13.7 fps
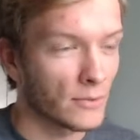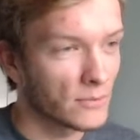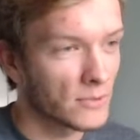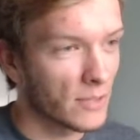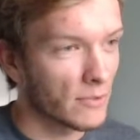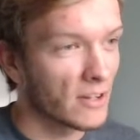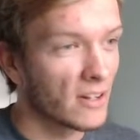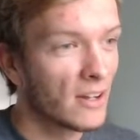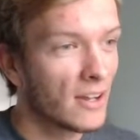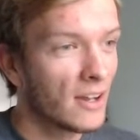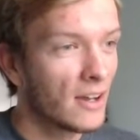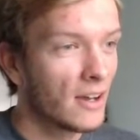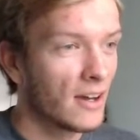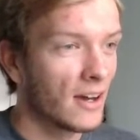something.
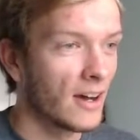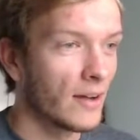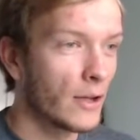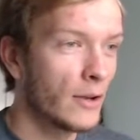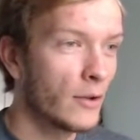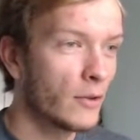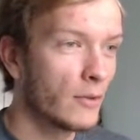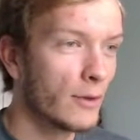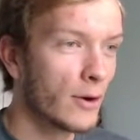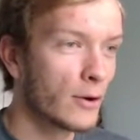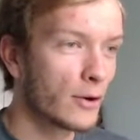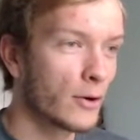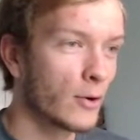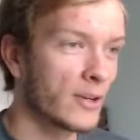I know the motor
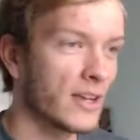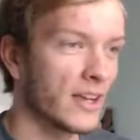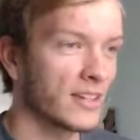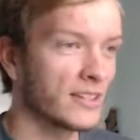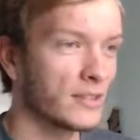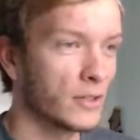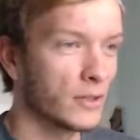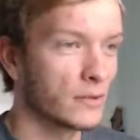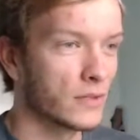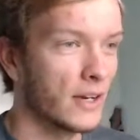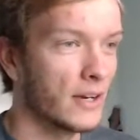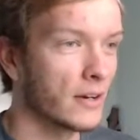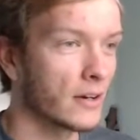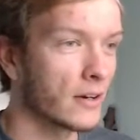cortex is over
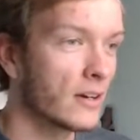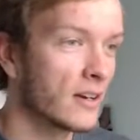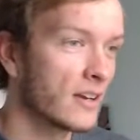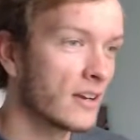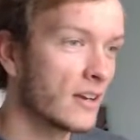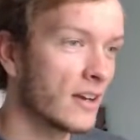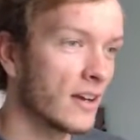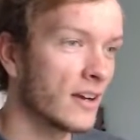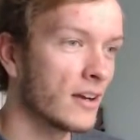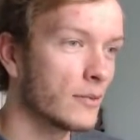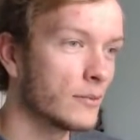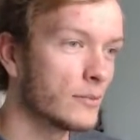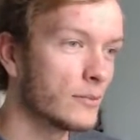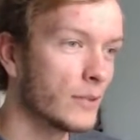here,
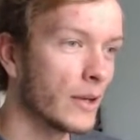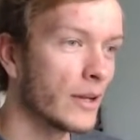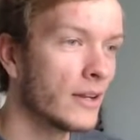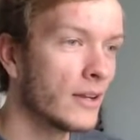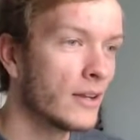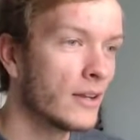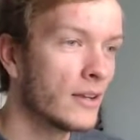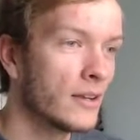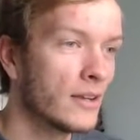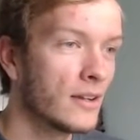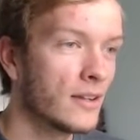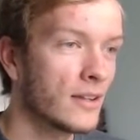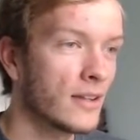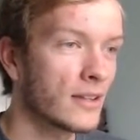but
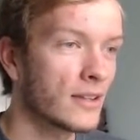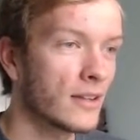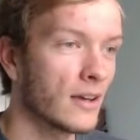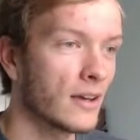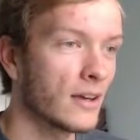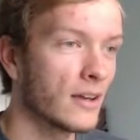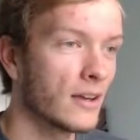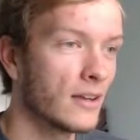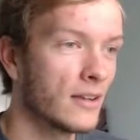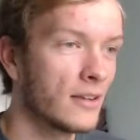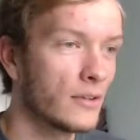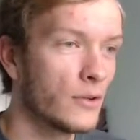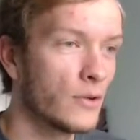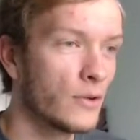that's not
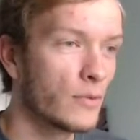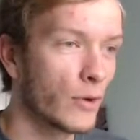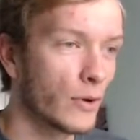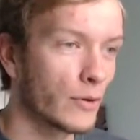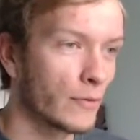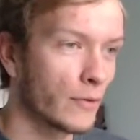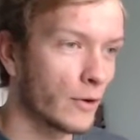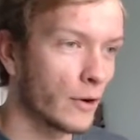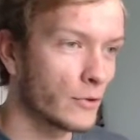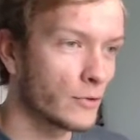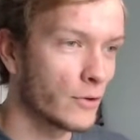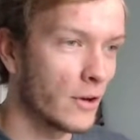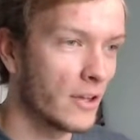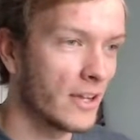too important for our
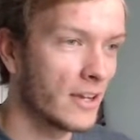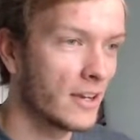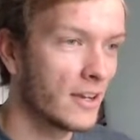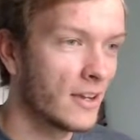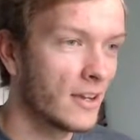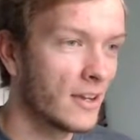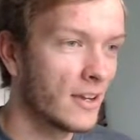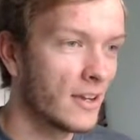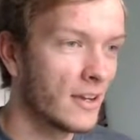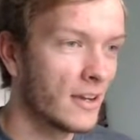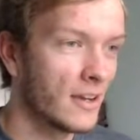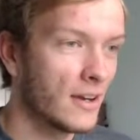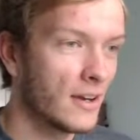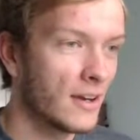drawing.
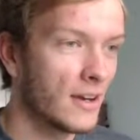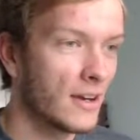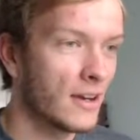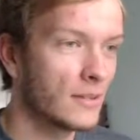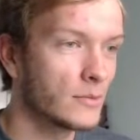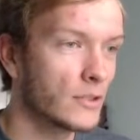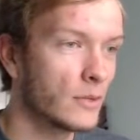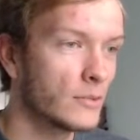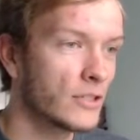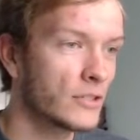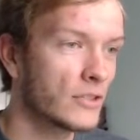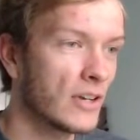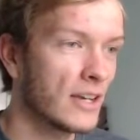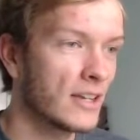So I'm just
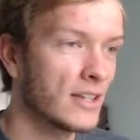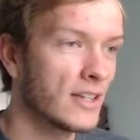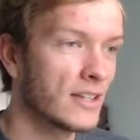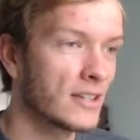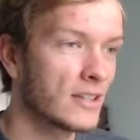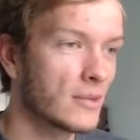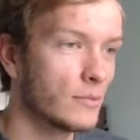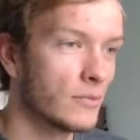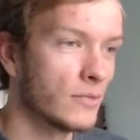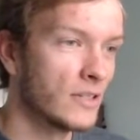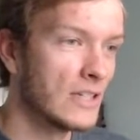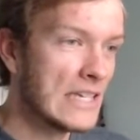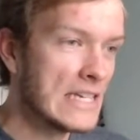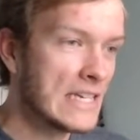trying to get some
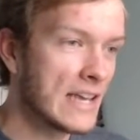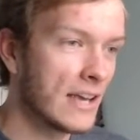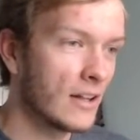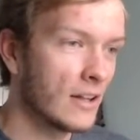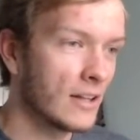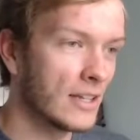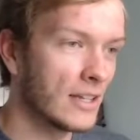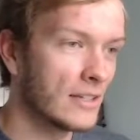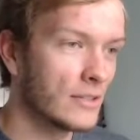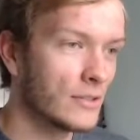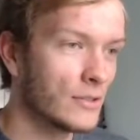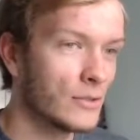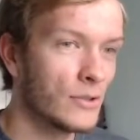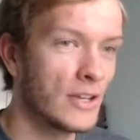detail
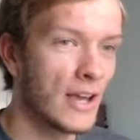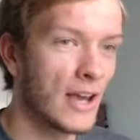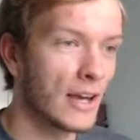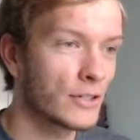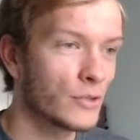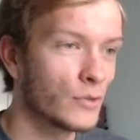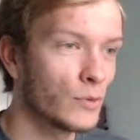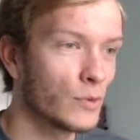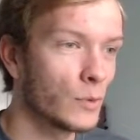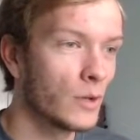into the actual